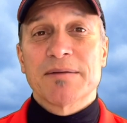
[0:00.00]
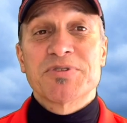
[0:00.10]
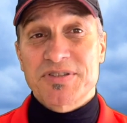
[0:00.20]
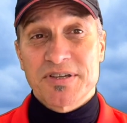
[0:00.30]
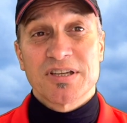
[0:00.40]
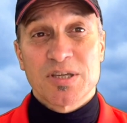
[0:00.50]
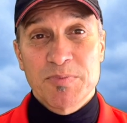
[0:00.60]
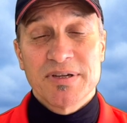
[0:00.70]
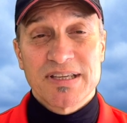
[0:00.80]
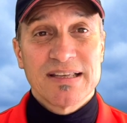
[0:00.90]
I'm just going to
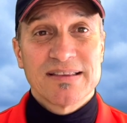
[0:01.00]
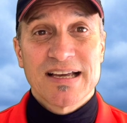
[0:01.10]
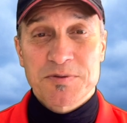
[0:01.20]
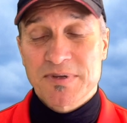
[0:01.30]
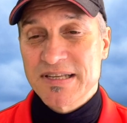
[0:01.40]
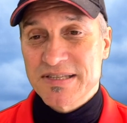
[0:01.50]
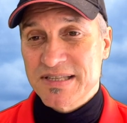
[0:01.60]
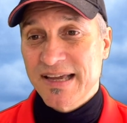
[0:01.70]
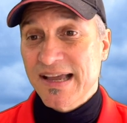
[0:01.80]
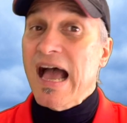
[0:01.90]
communicate that's what he's
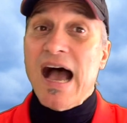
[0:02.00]
saying.